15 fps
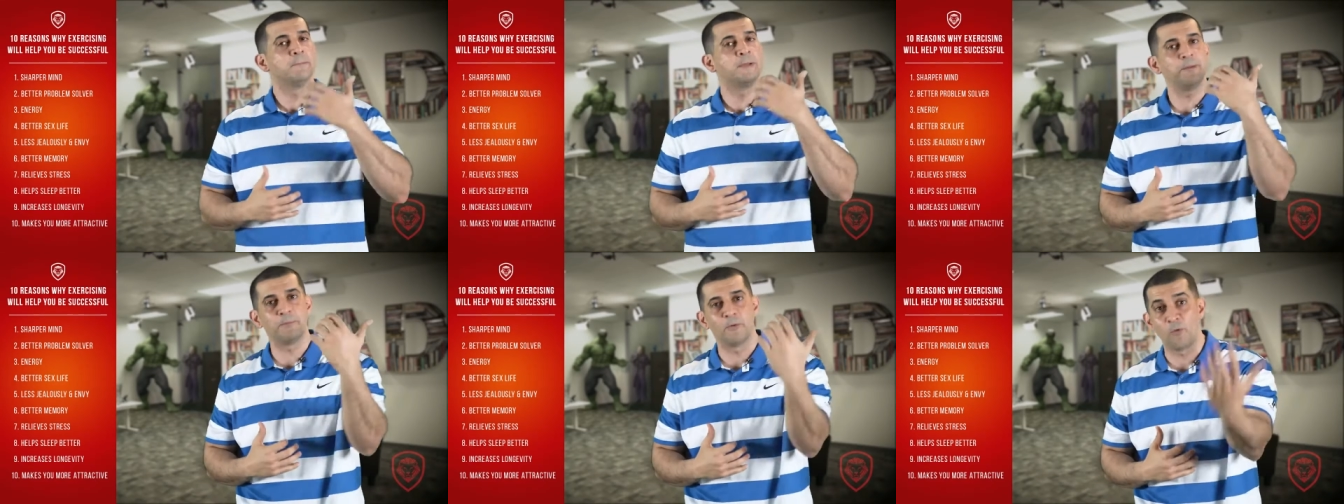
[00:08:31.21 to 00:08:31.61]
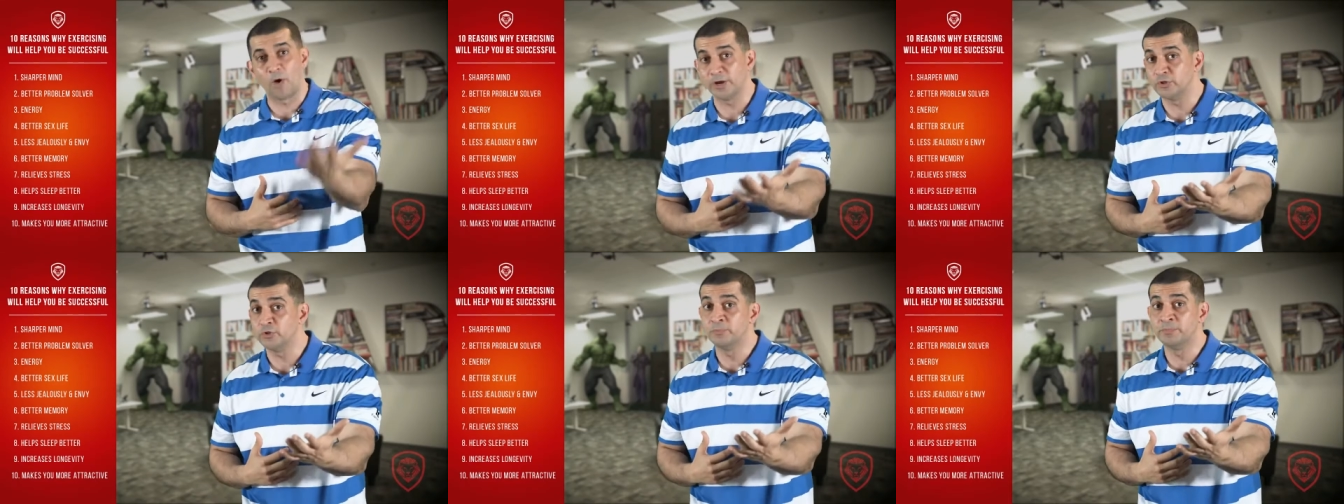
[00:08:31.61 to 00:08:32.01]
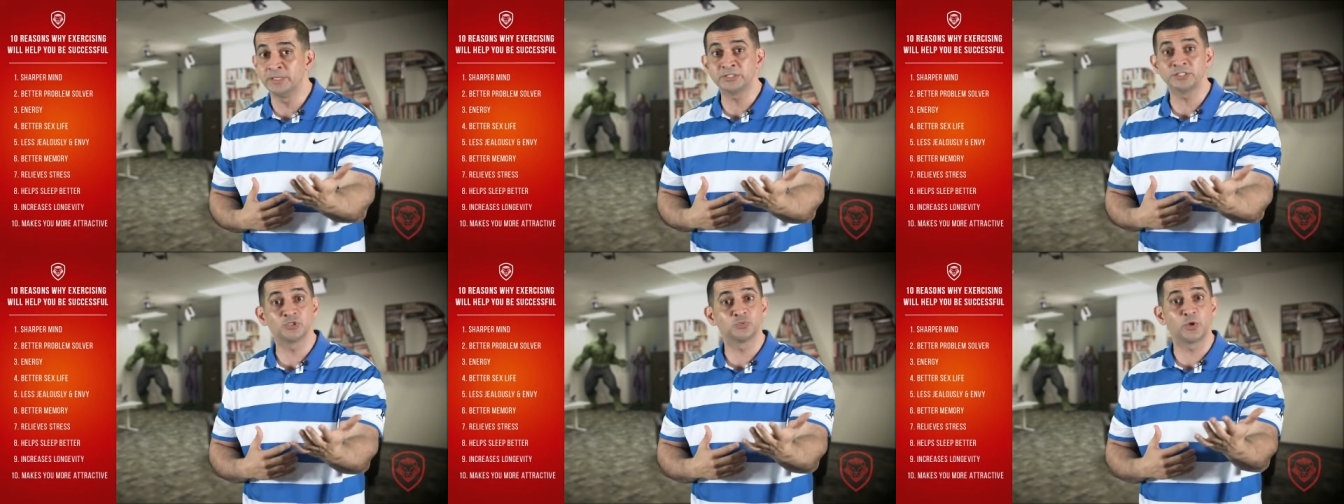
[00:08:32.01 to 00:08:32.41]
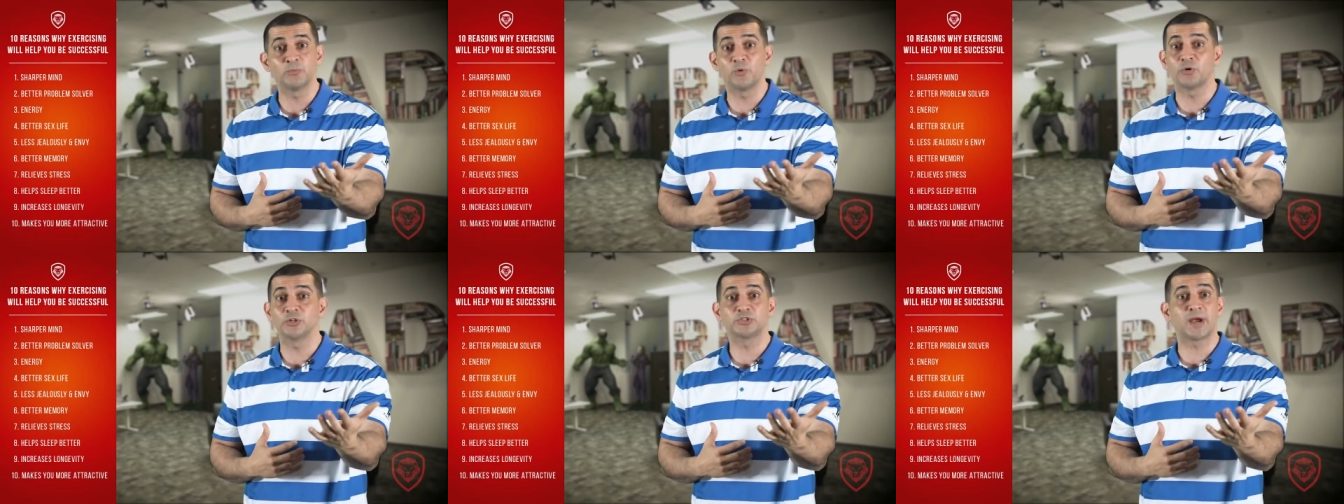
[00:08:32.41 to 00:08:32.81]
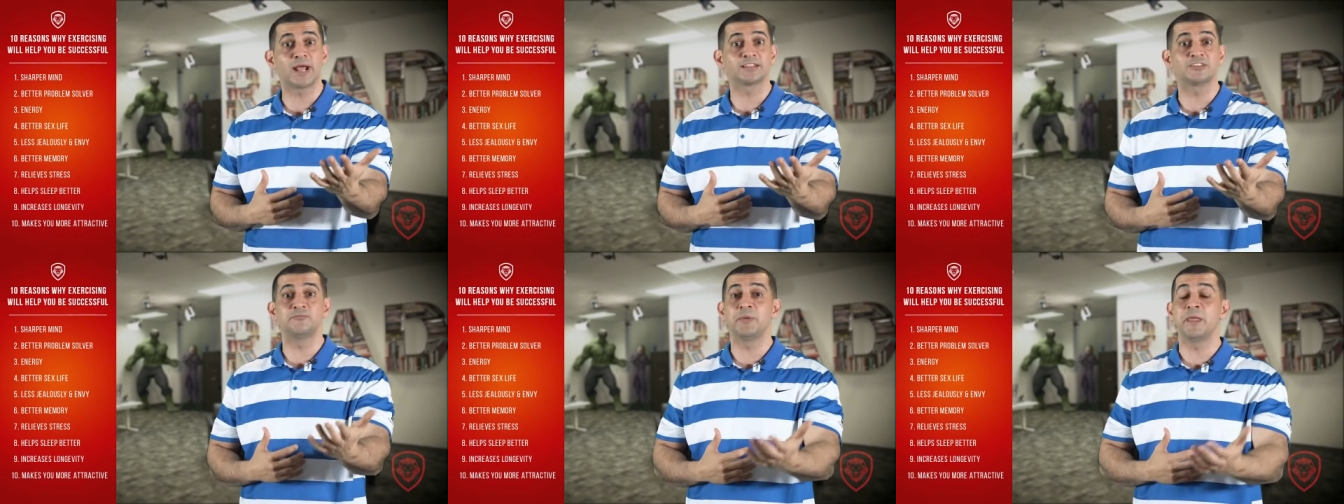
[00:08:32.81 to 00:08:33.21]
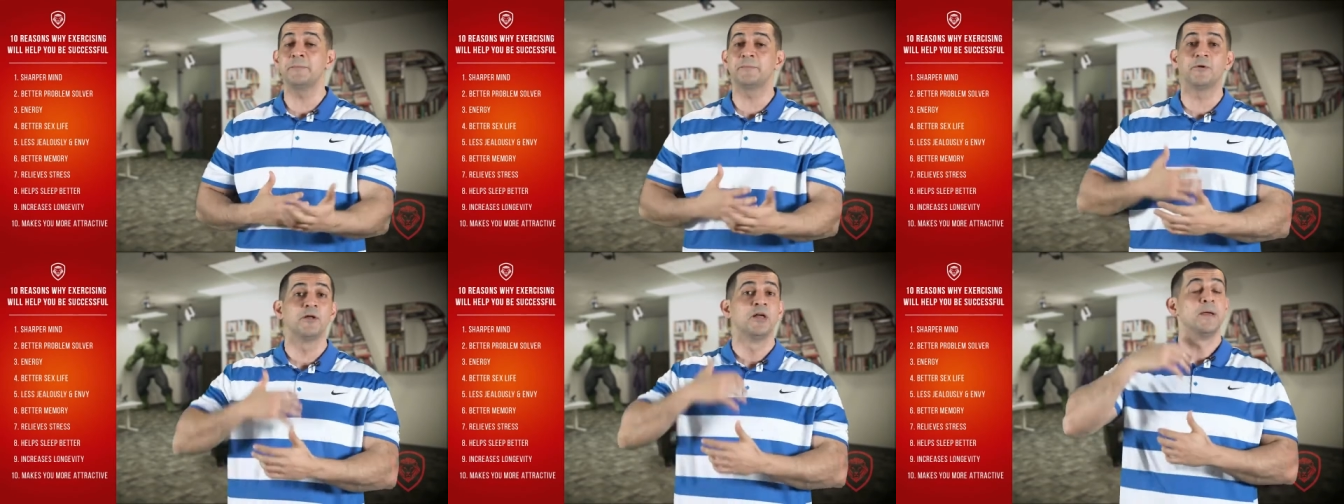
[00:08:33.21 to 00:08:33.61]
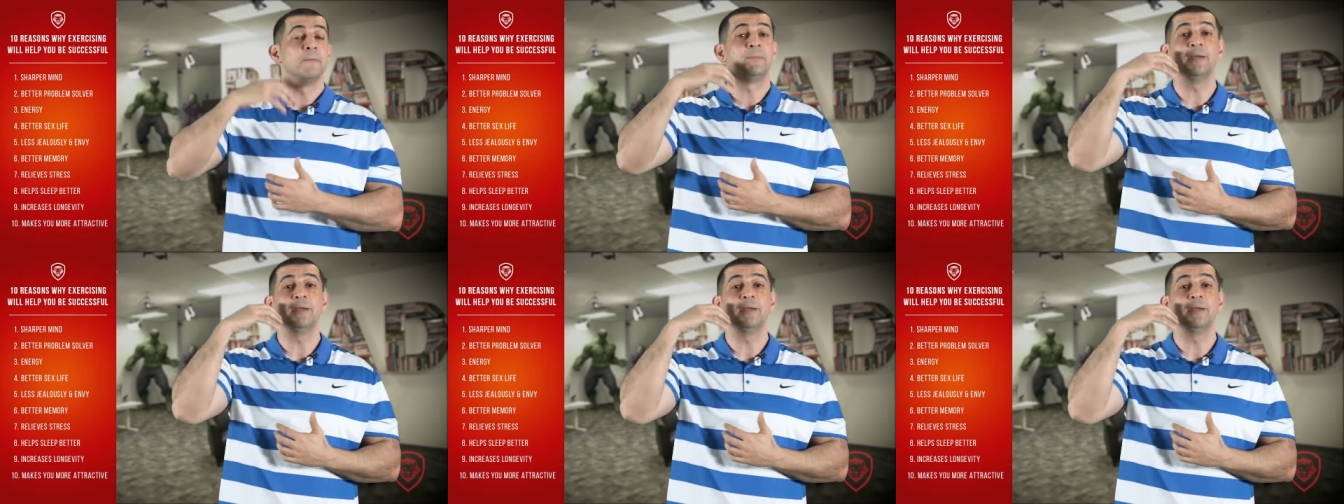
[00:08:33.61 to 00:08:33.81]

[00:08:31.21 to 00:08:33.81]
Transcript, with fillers: People want to do business with more attractive people.